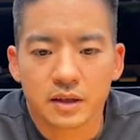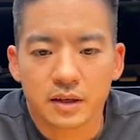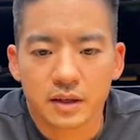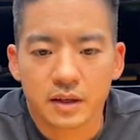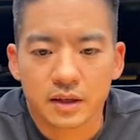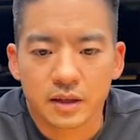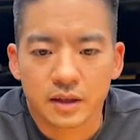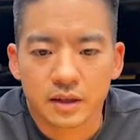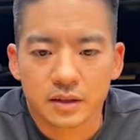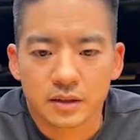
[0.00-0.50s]

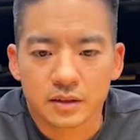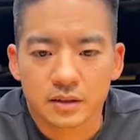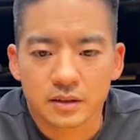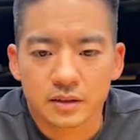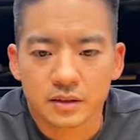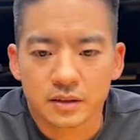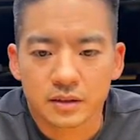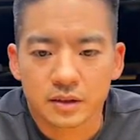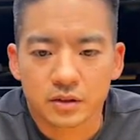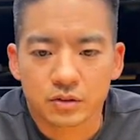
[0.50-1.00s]
and
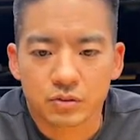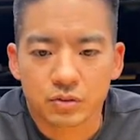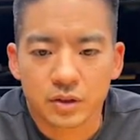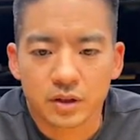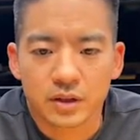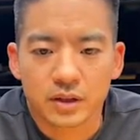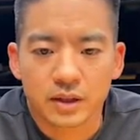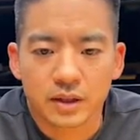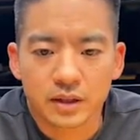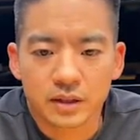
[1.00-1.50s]

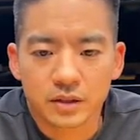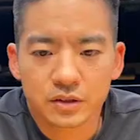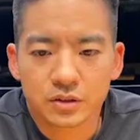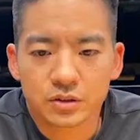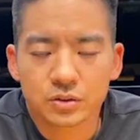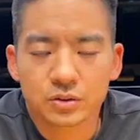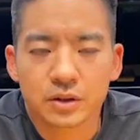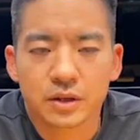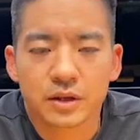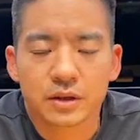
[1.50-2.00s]
run
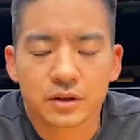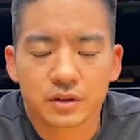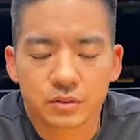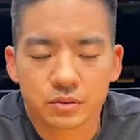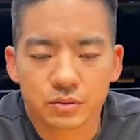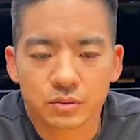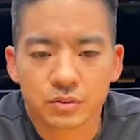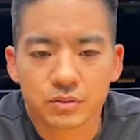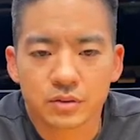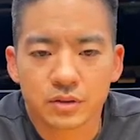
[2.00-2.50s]
into and
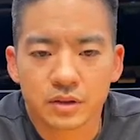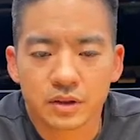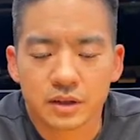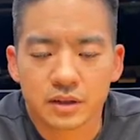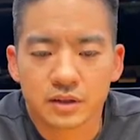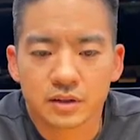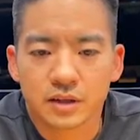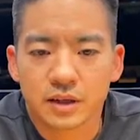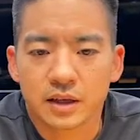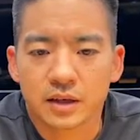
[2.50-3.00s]
through the
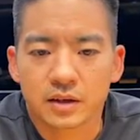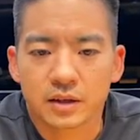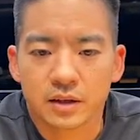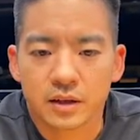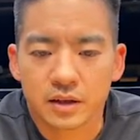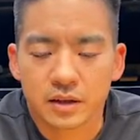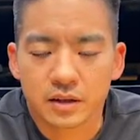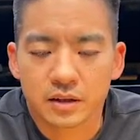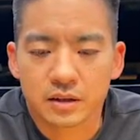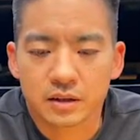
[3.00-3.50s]
entire
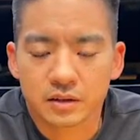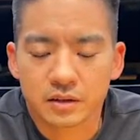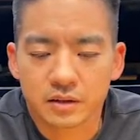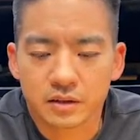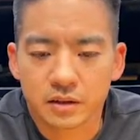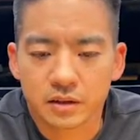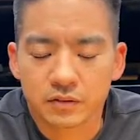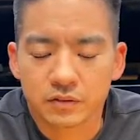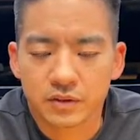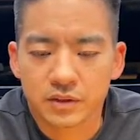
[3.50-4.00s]
length
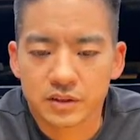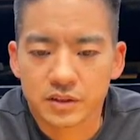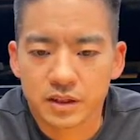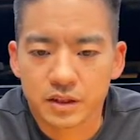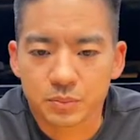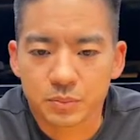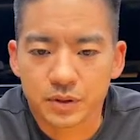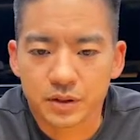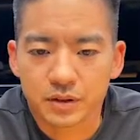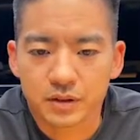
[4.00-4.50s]
of the
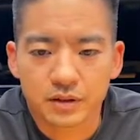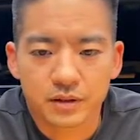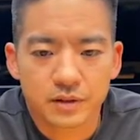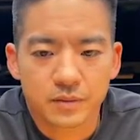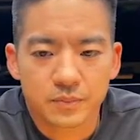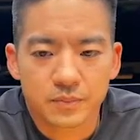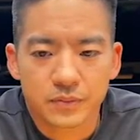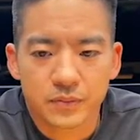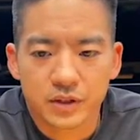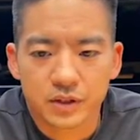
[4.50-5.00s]
sand pit.
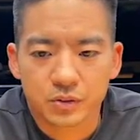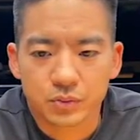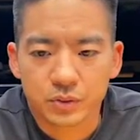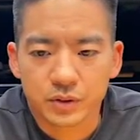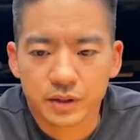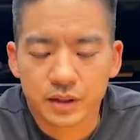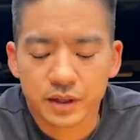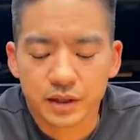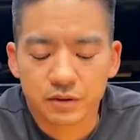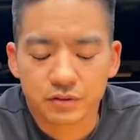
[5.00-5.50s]

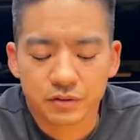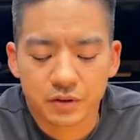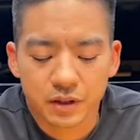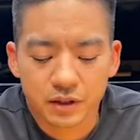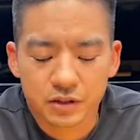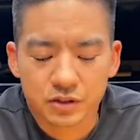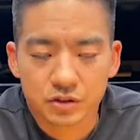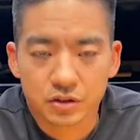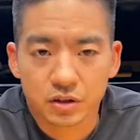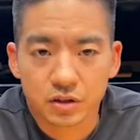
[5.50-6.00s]
We have an
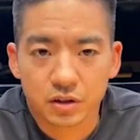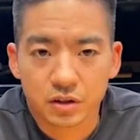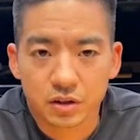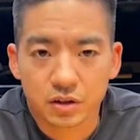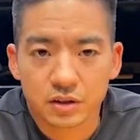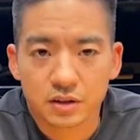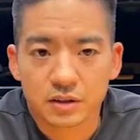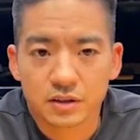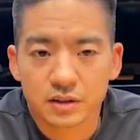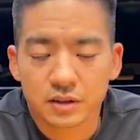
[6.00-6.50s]
extra
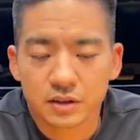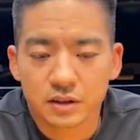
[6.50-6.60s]
long